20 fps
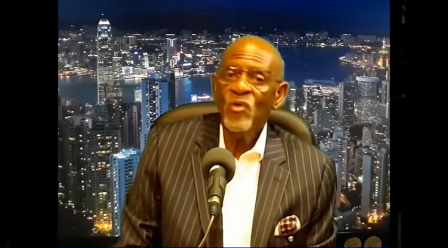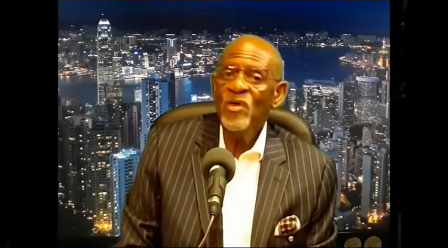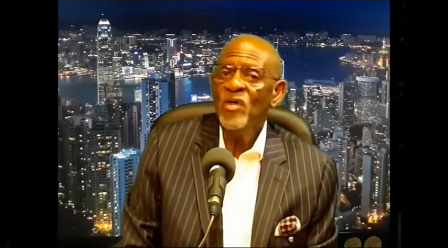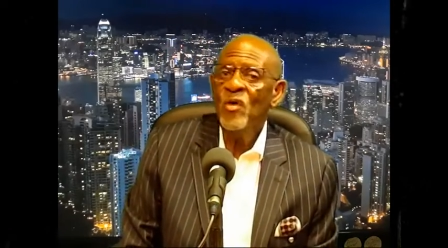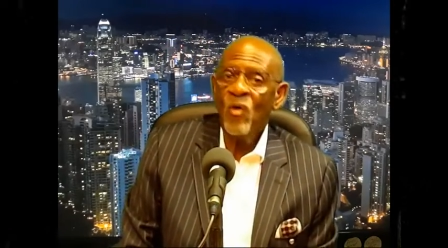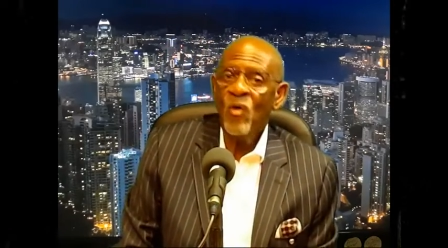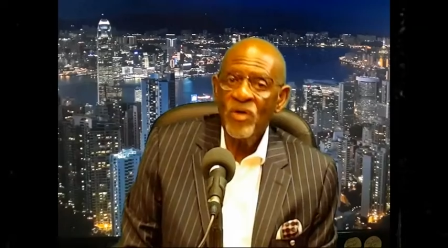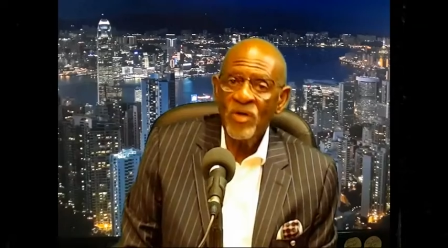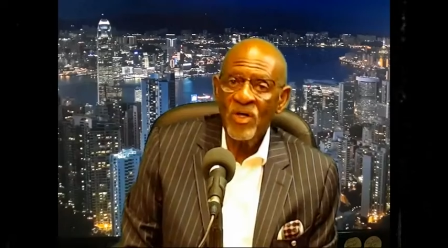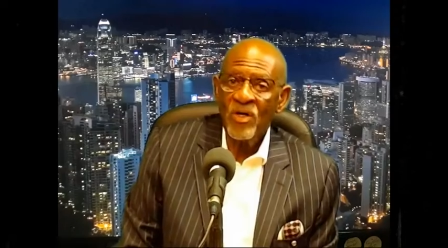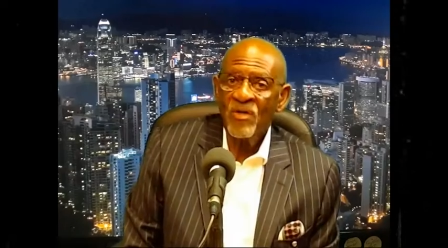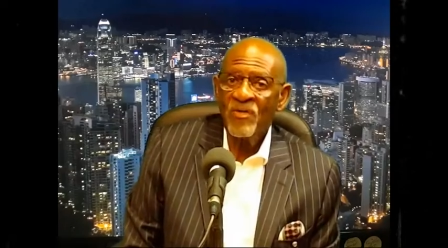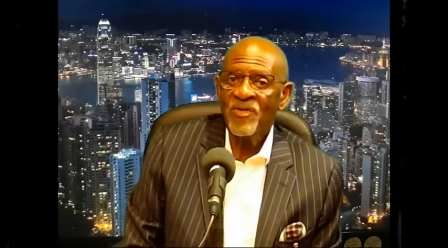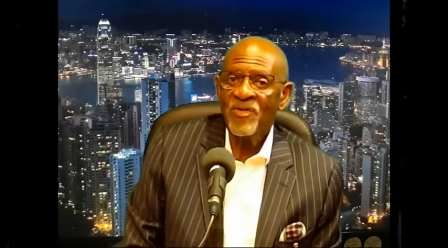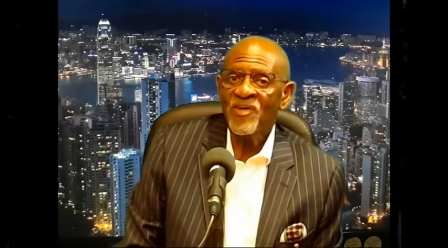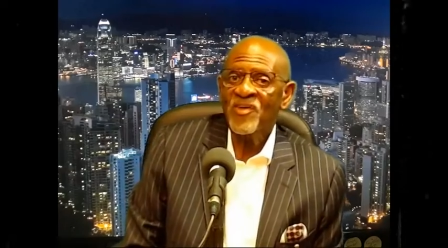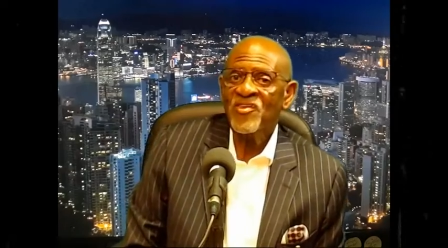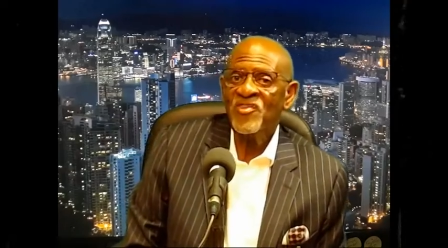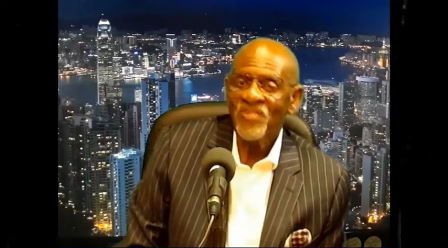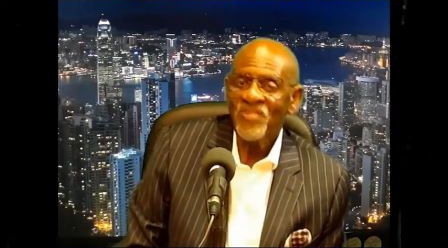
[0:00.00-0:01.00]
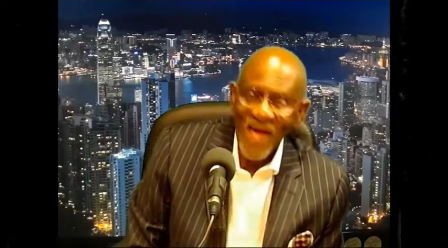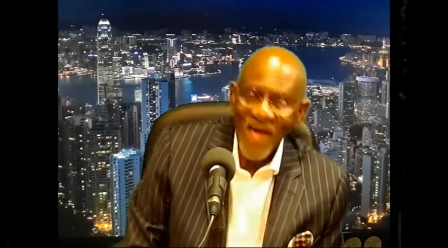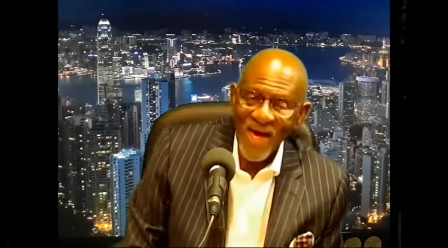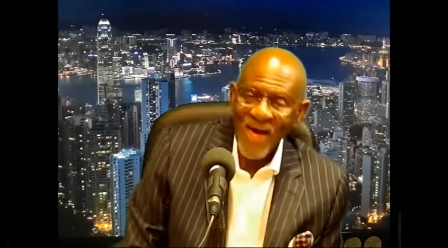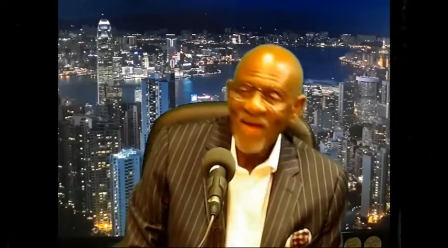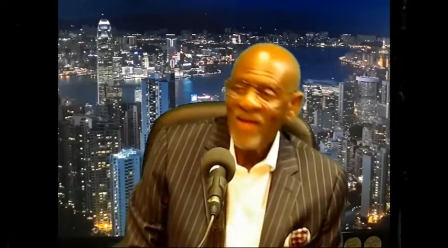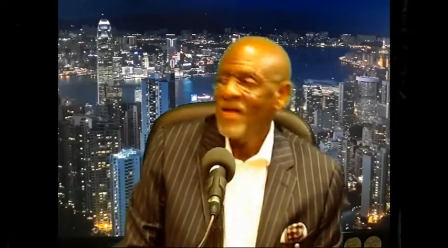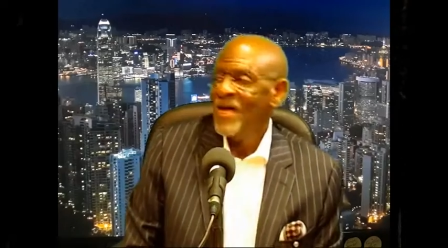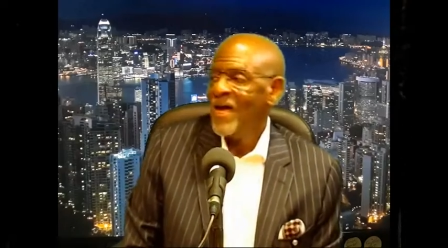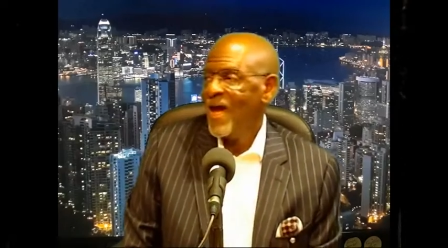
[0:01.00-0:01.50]
we go on the other
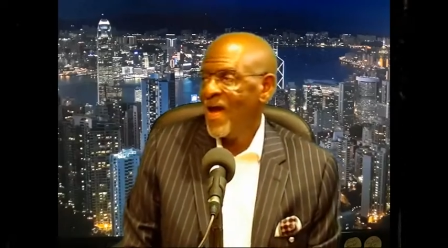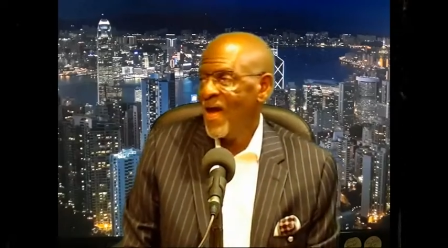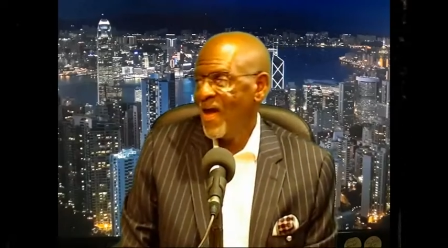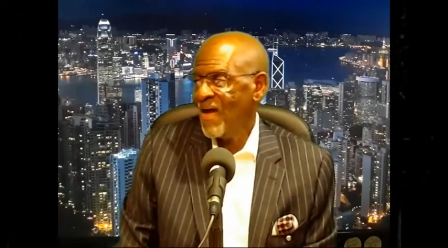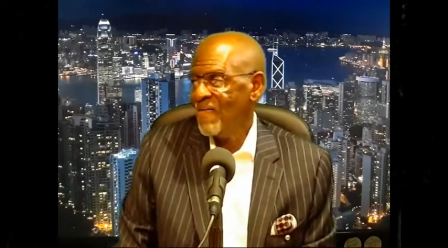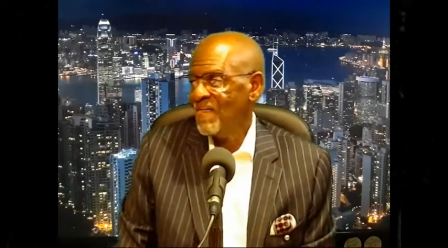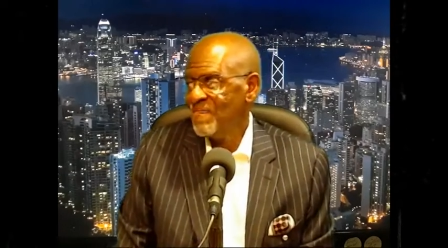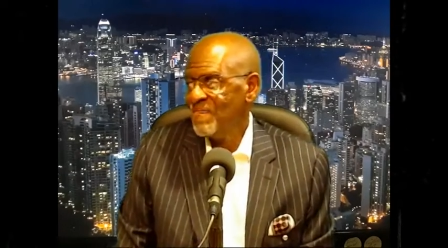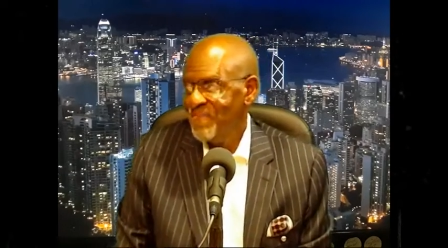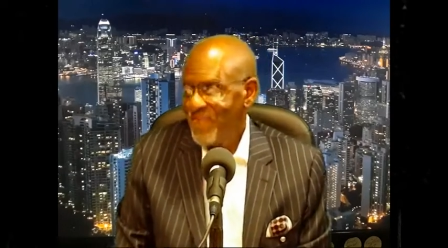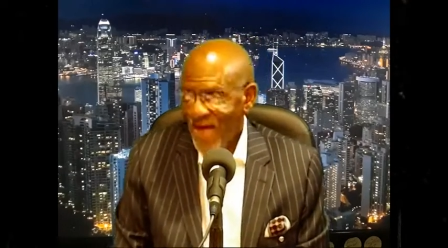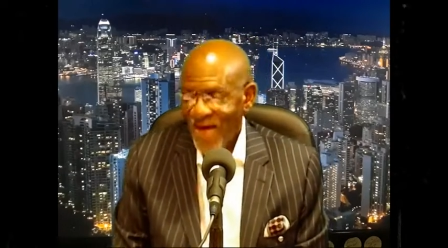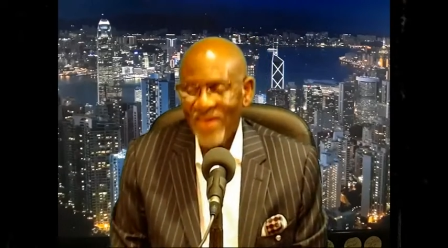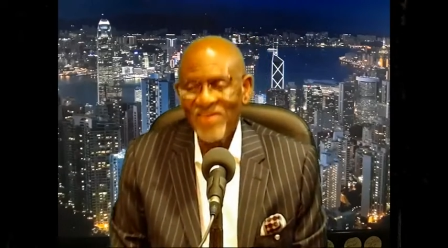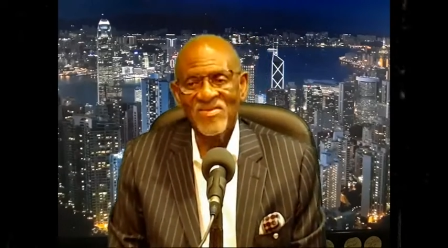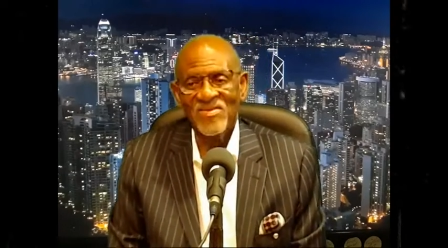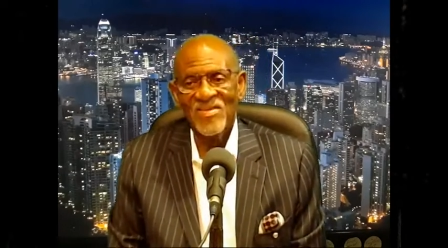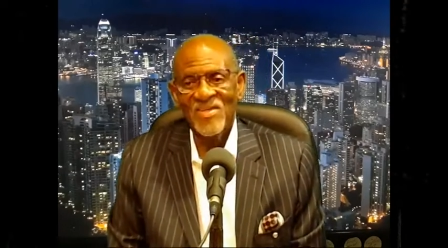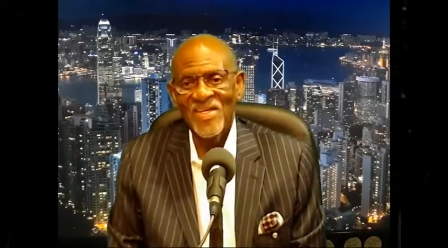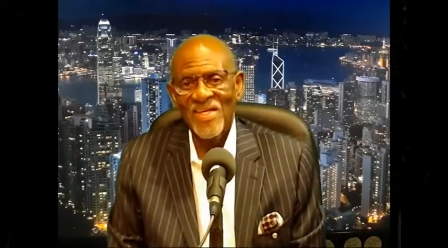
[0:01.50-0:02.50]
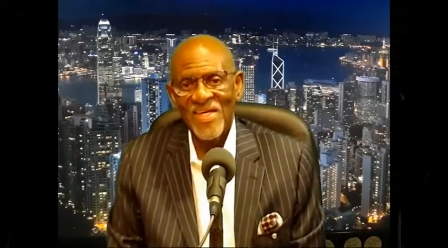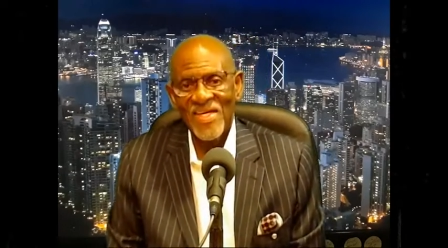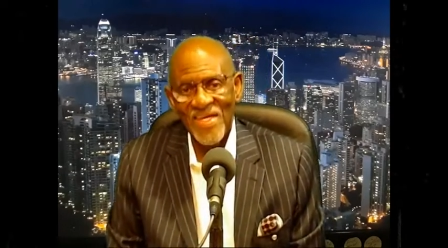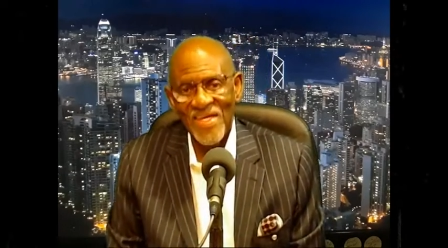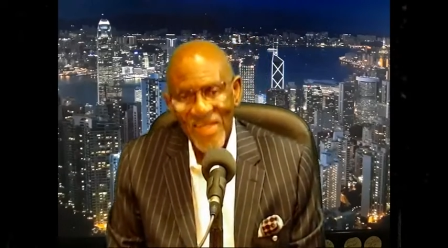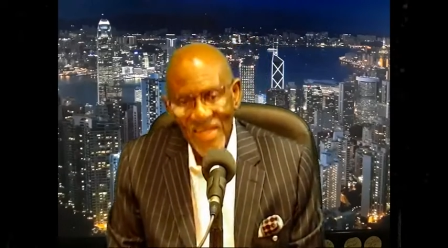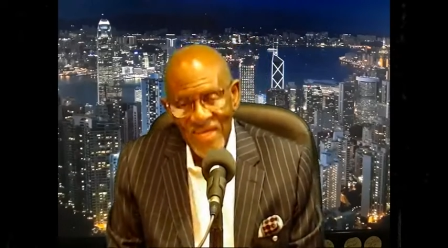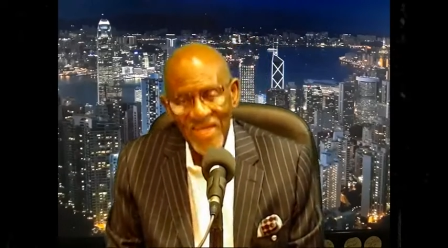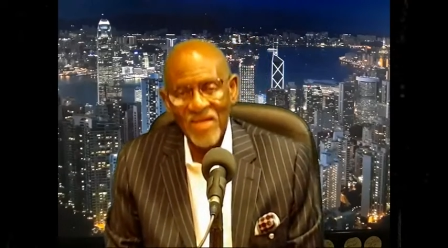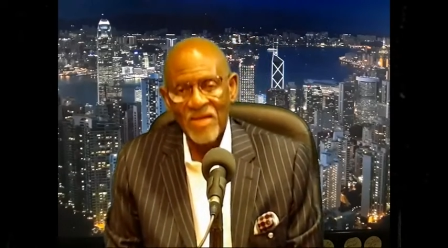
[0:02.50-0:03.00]
side, and that's
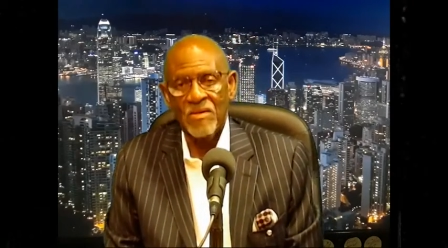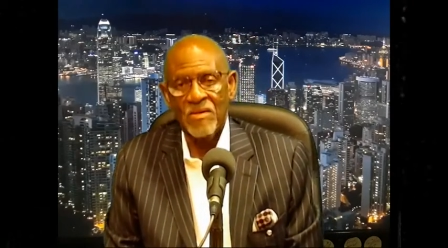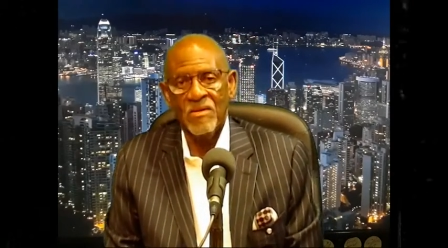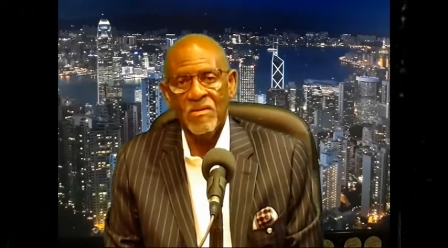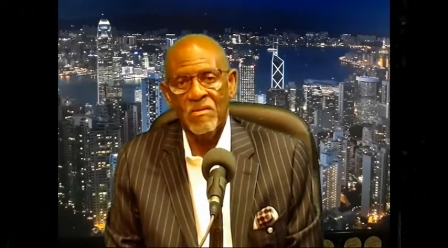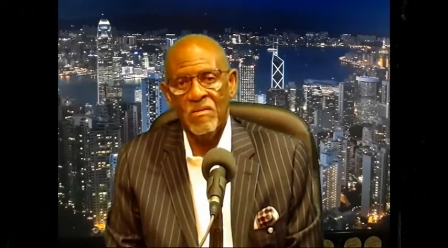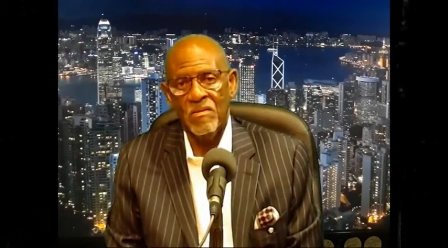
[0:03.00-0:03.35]
it.